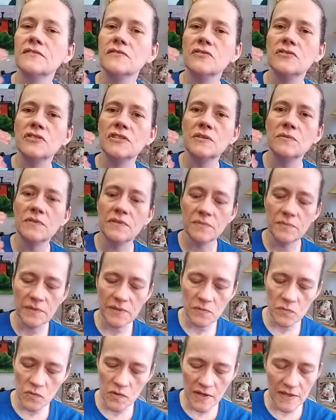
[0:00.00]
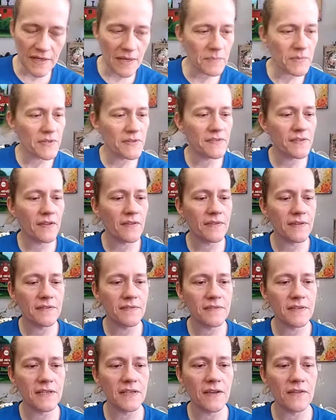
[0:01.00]
So she would have been one. I'm going to sell
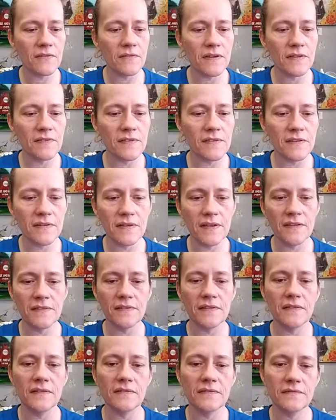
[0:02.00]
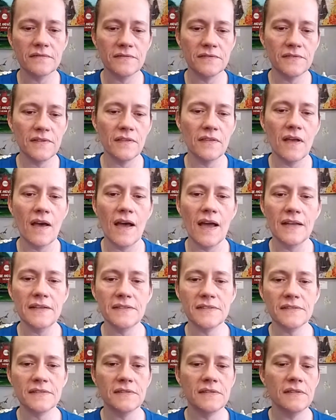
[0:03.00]
these together as a, as a
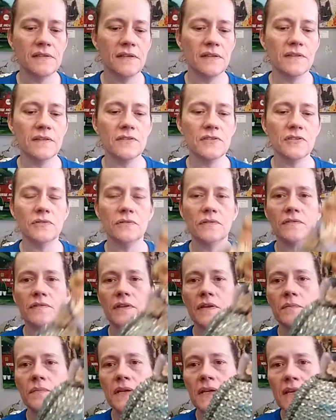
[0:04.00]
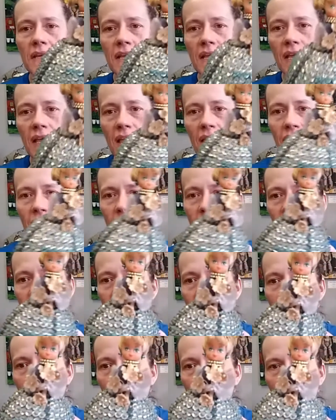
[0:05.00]
lot, the two of them. And then
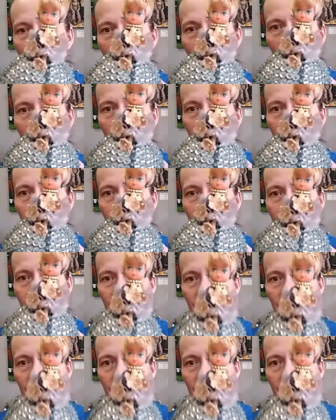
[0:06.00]
there's her.